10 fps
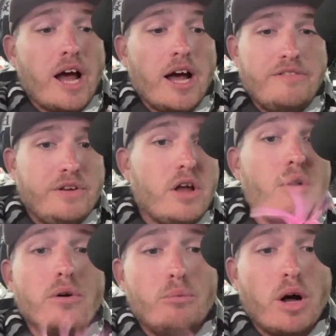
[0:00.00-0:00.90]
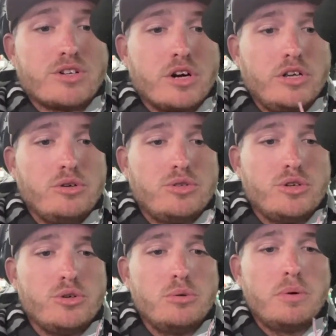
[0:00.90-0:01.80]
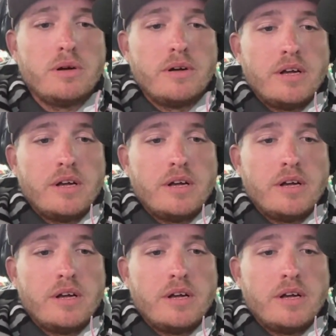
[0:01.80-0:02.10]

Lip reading: If you go watch our YouTube,